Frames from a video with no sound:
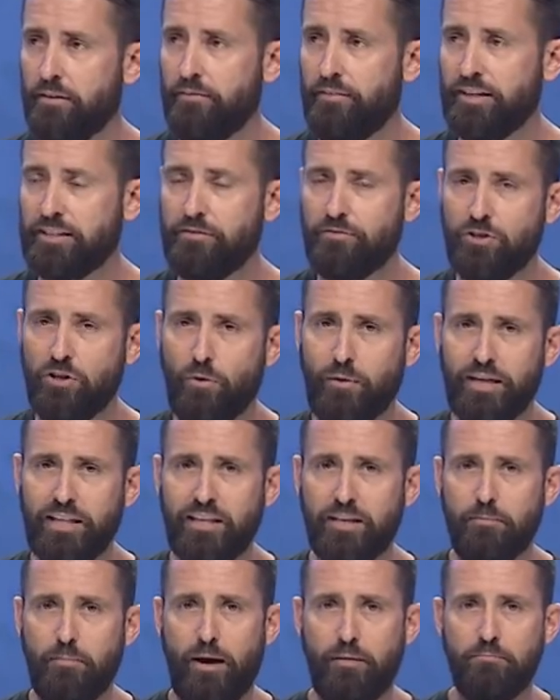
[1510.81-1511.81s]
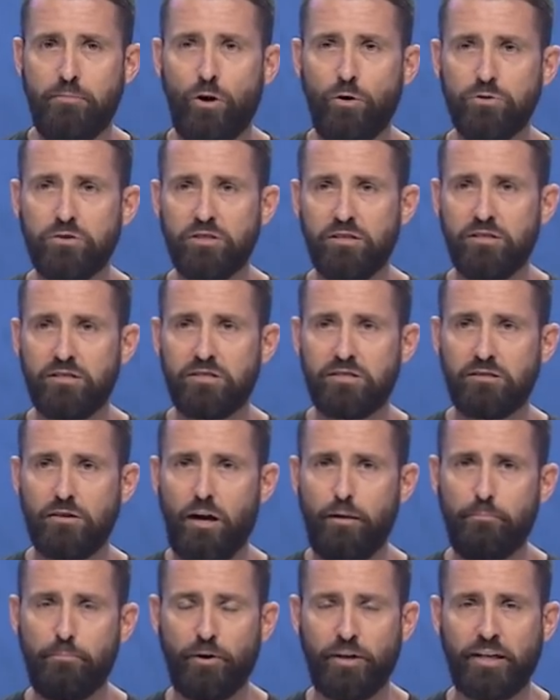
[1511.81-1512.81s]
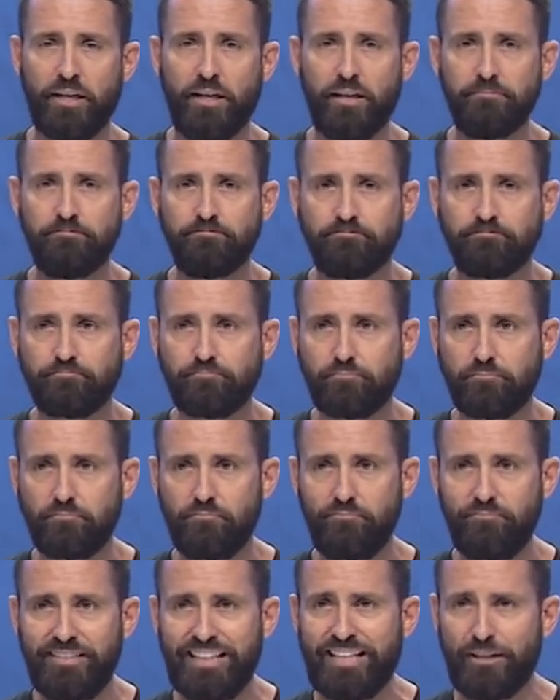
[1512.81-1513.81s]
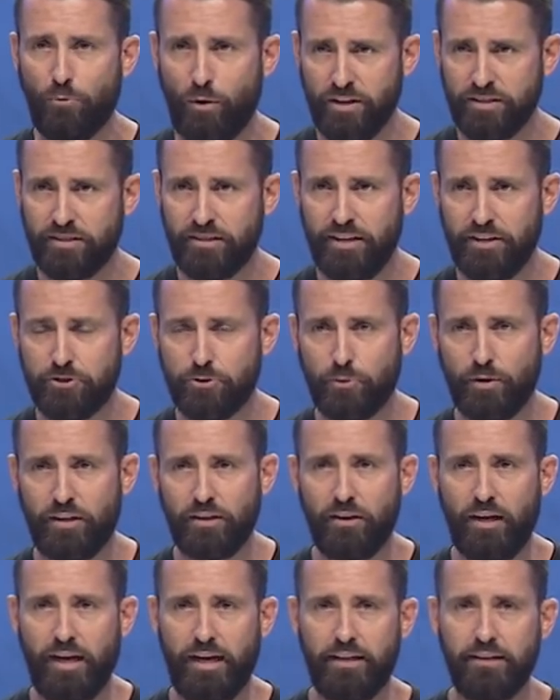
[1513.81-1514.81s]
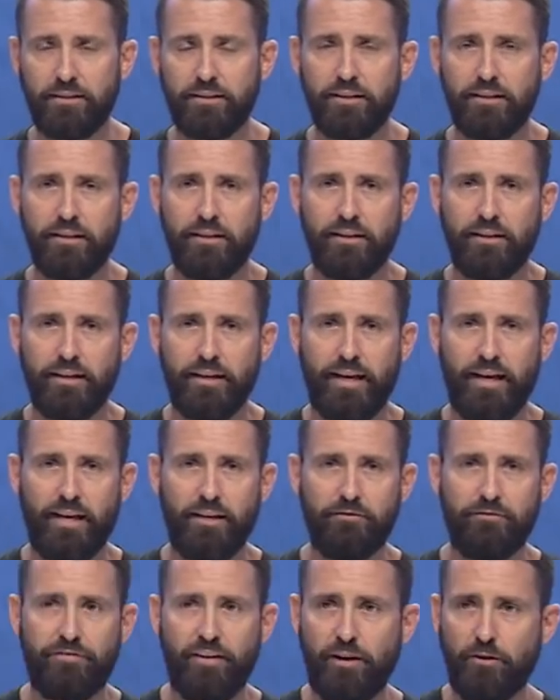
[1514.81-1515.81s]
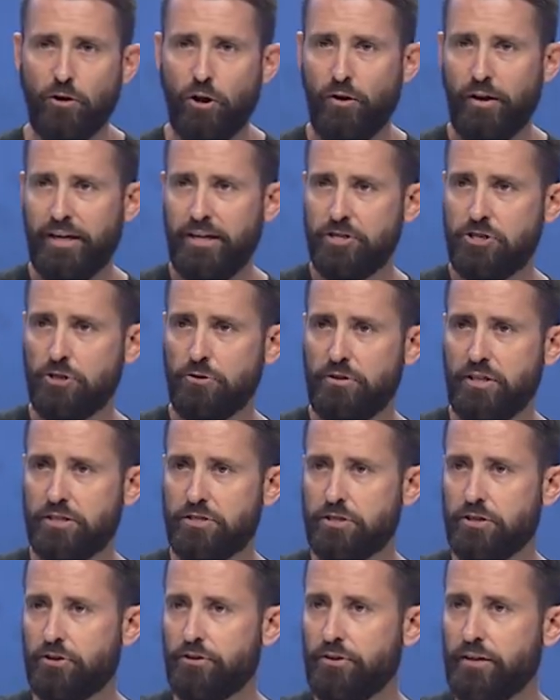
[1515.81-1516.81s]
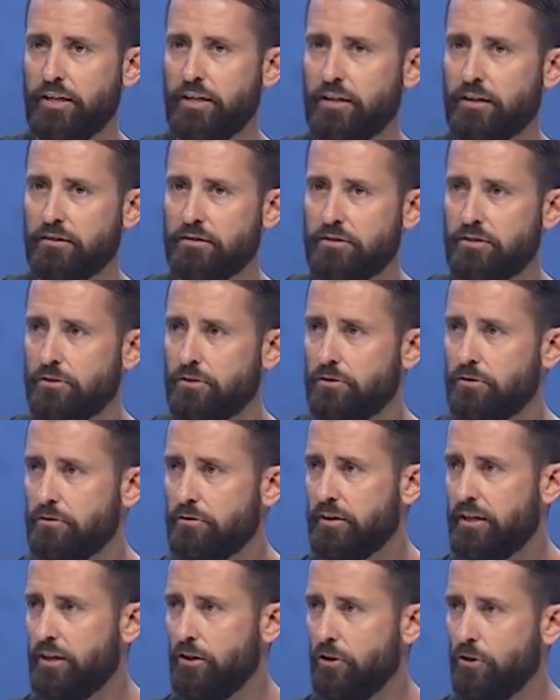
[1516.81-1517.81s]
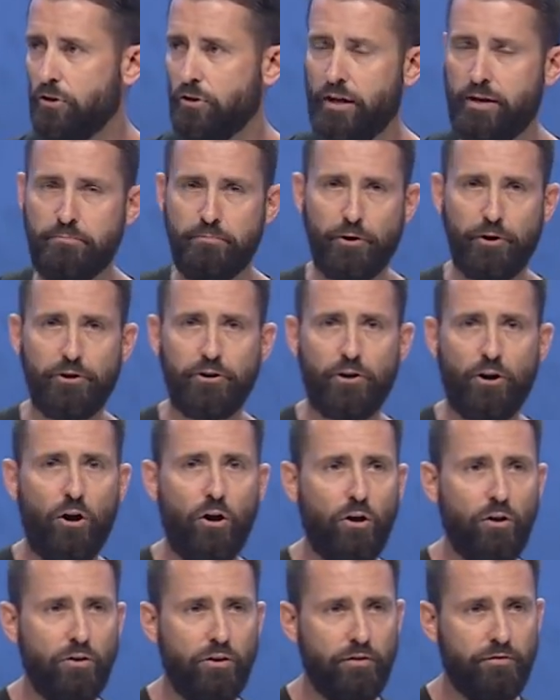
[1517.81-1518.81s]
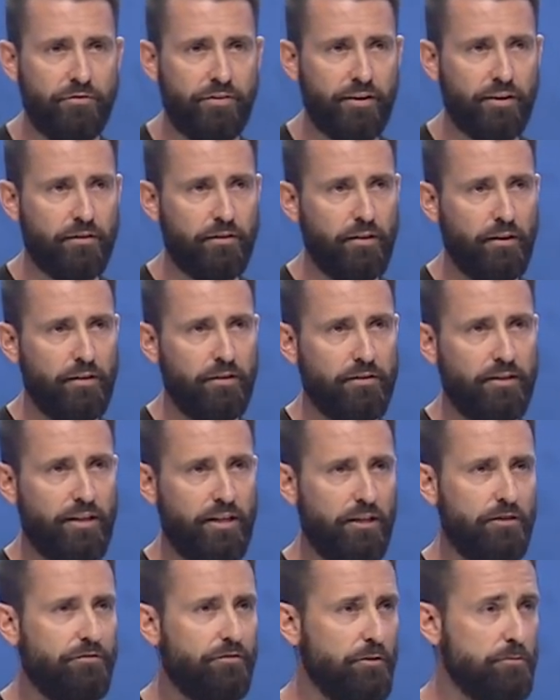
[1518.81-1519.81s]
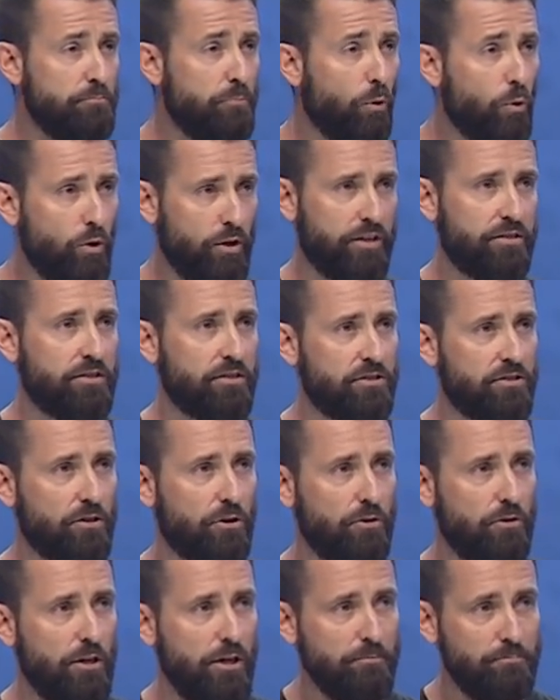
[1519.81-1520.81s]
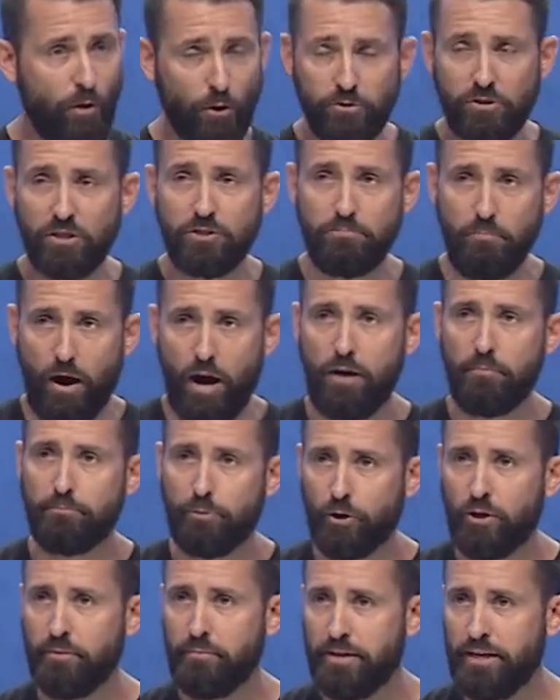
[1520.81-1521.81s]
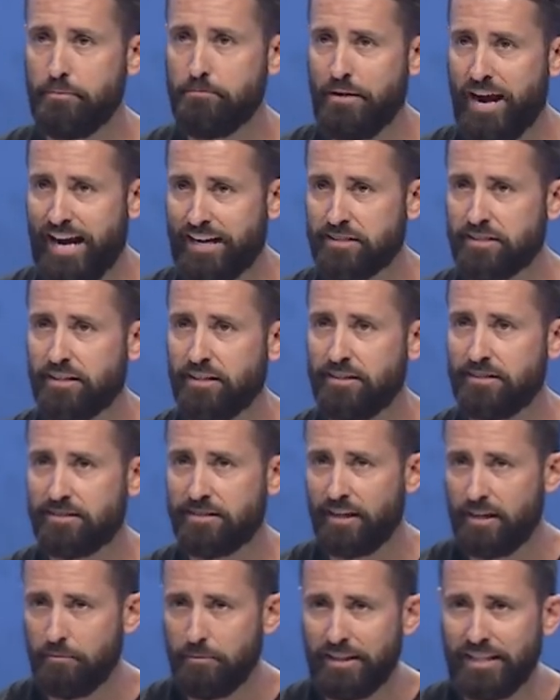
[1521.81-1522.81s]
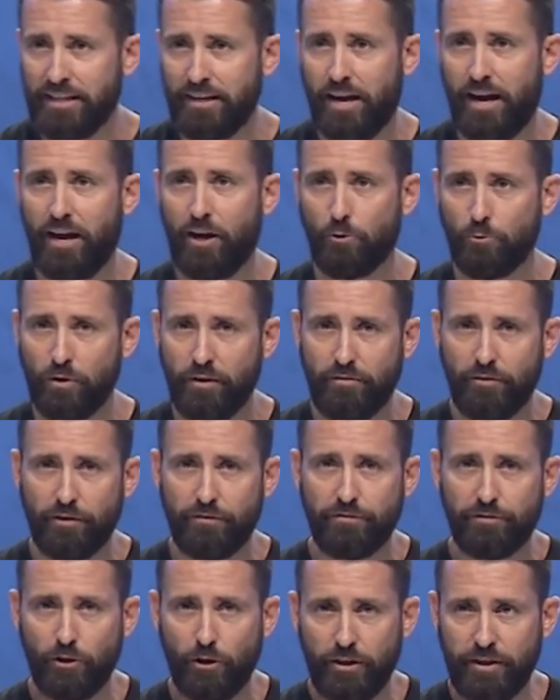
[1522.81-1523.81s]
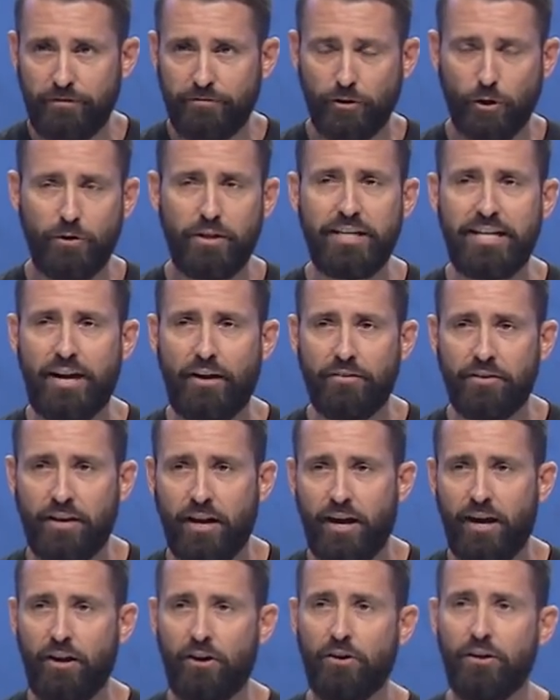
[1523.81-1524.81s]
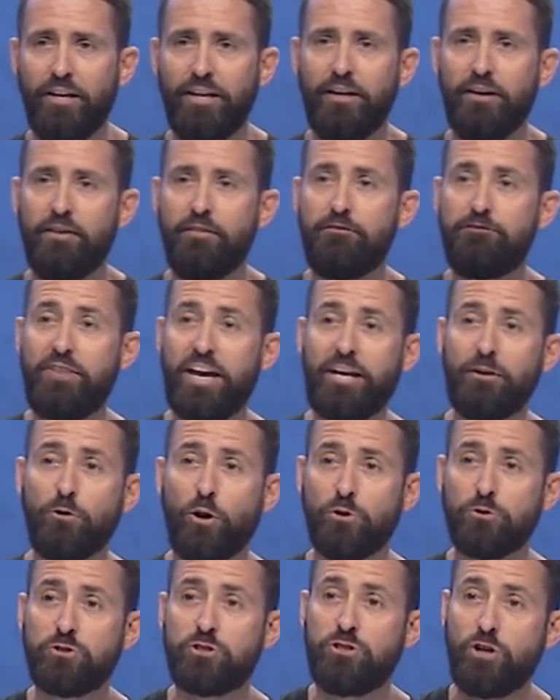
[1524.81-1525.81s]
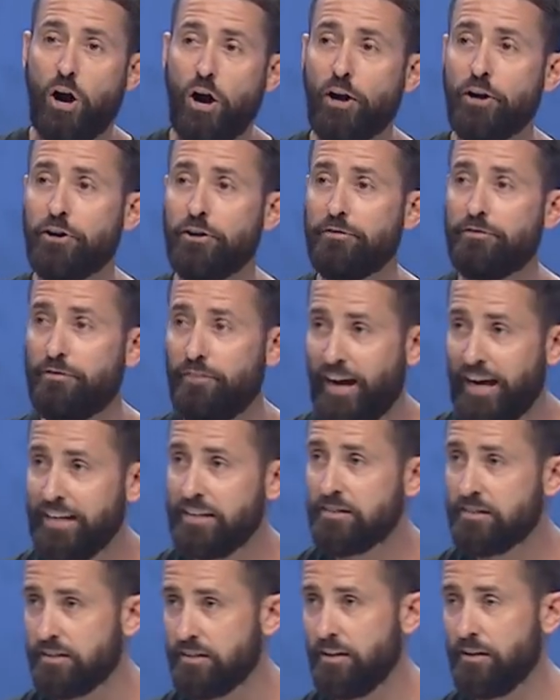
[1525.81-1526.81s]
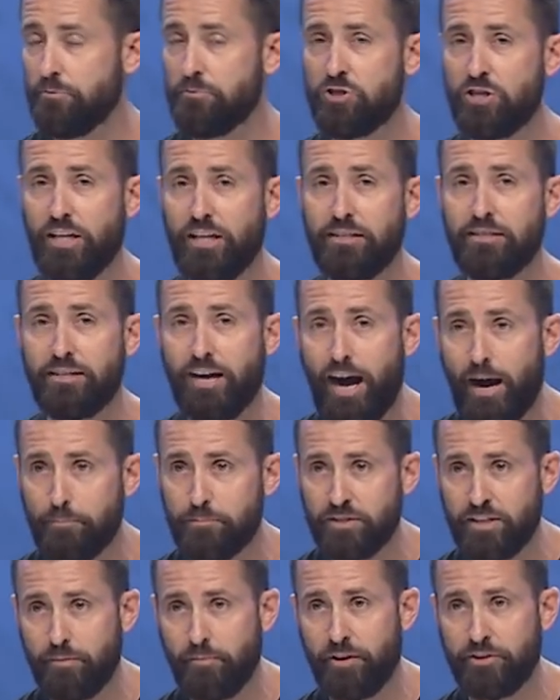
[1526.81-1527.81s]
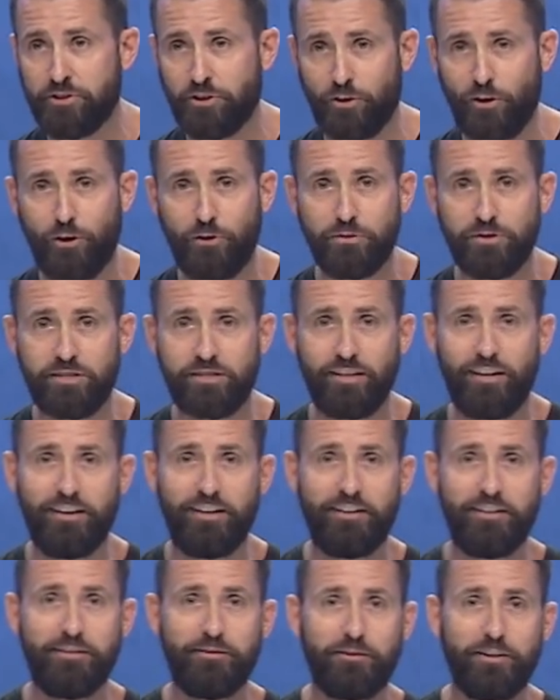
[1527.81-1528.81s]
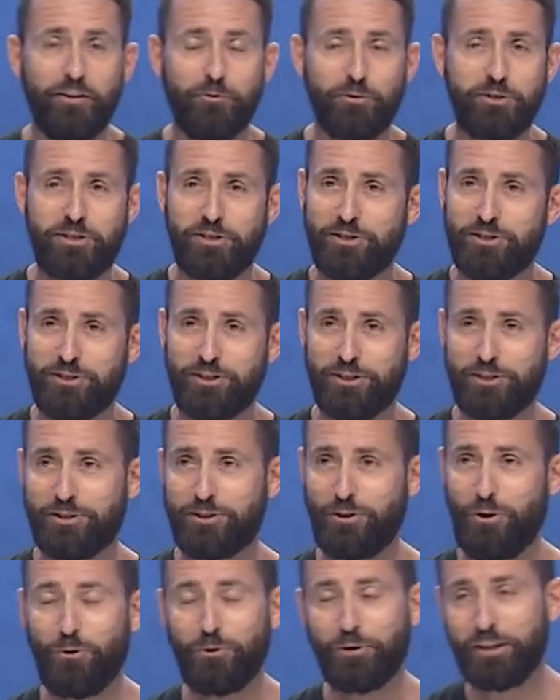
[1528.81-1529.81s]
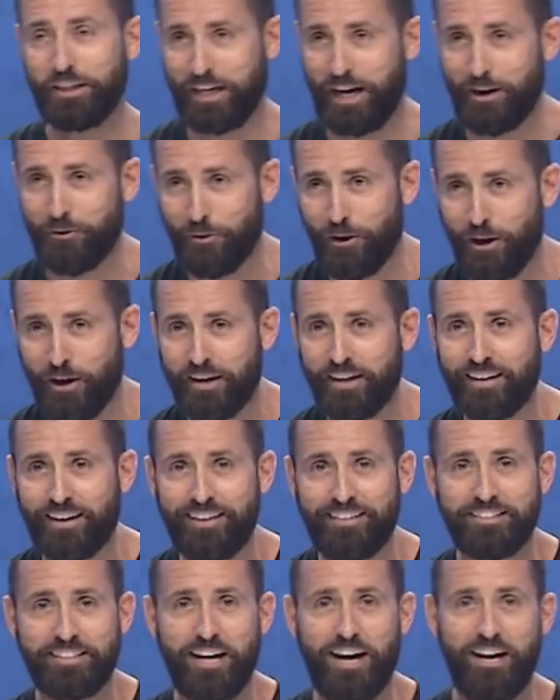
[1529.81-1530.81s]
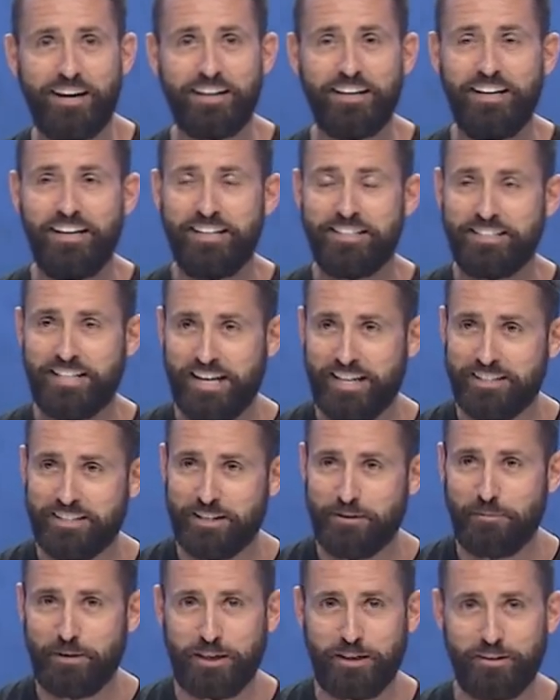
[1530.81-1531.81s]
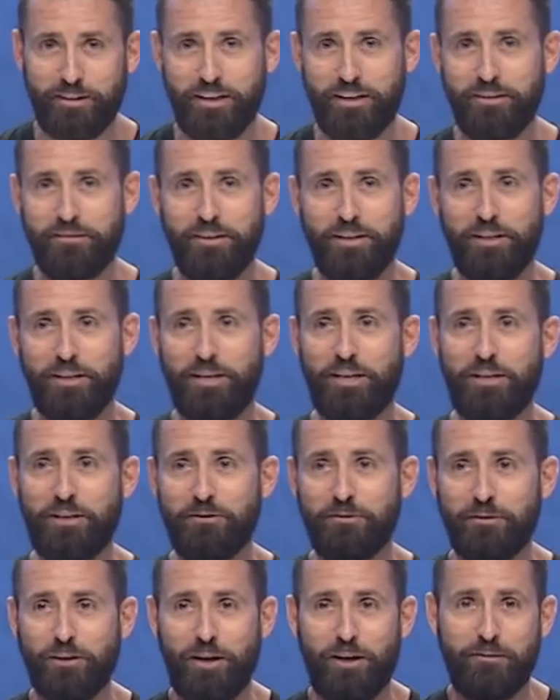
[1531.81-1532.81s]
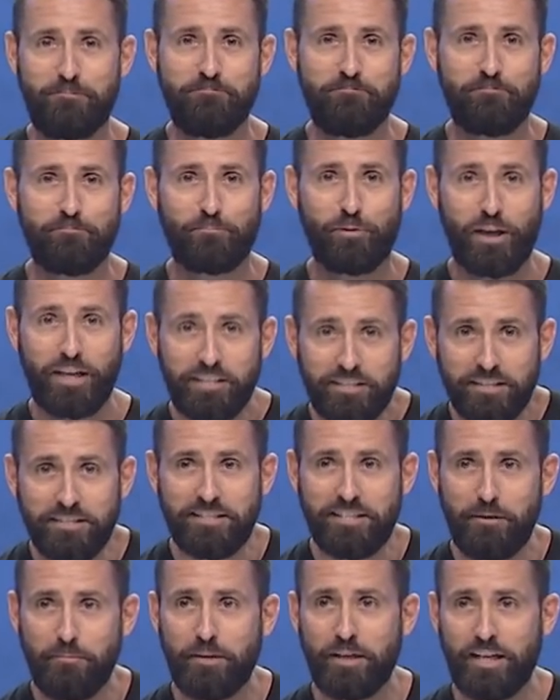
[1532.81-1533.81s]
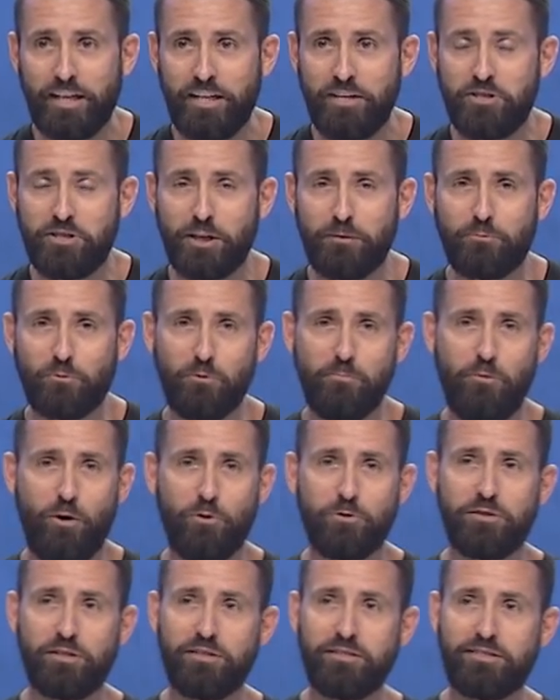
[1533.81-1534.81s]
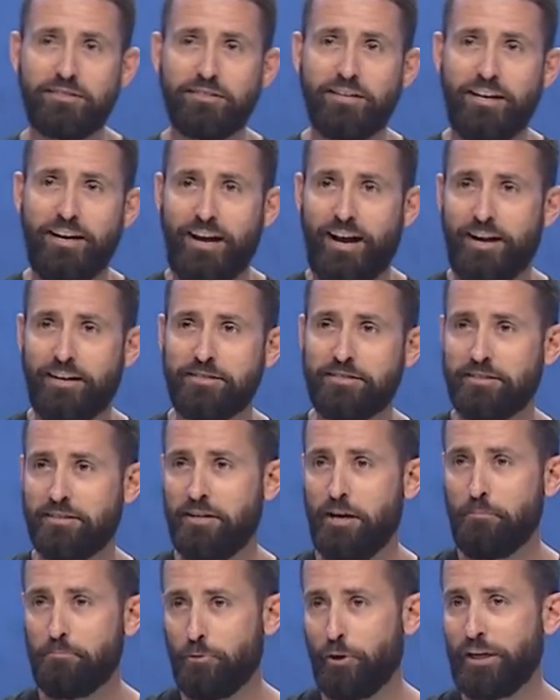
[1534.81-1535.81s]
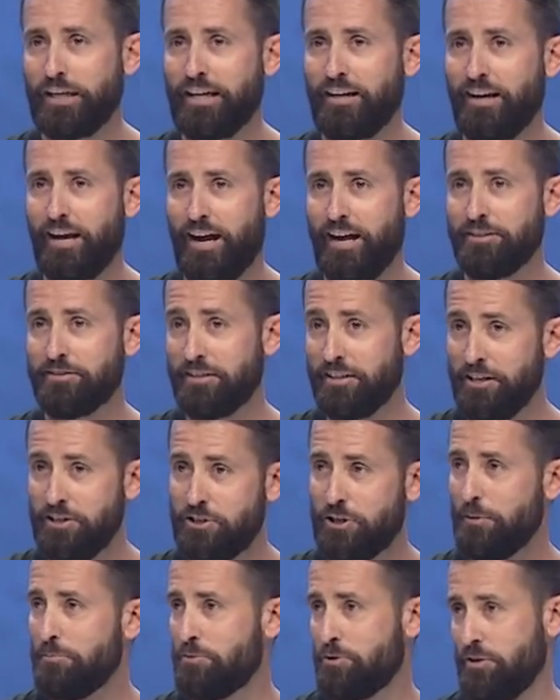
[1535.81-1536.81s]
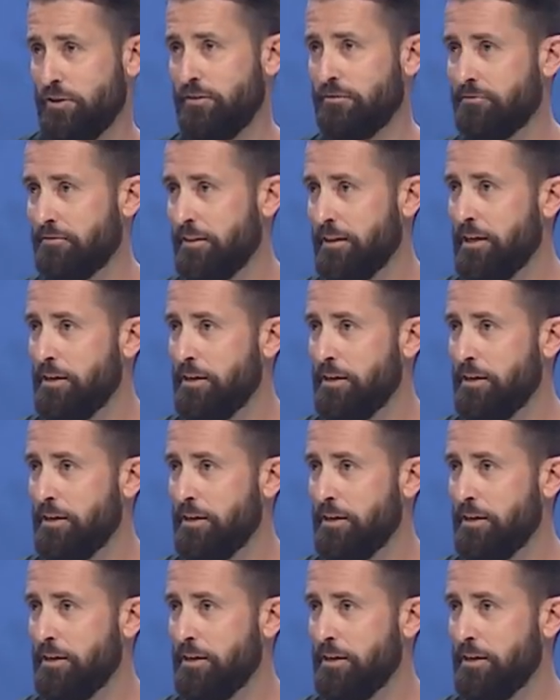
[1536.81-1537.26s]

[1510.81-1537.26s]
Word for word: In fact, if you know anything about Moses' upbringing, he was an Israelite, and Pharaoh had issued this decree to, to kill and murder all of the, the infant boys. And so Moses' mom put him in a basket, set him in the Nile River. Flo- he floated down the Nile. Pharaoh's daughter finds him. She adopts him as her own son, which is just totally ironic. And God takes him and he, he, he um, places him in Egypt, where Moses has an upbringing as an Egyptian.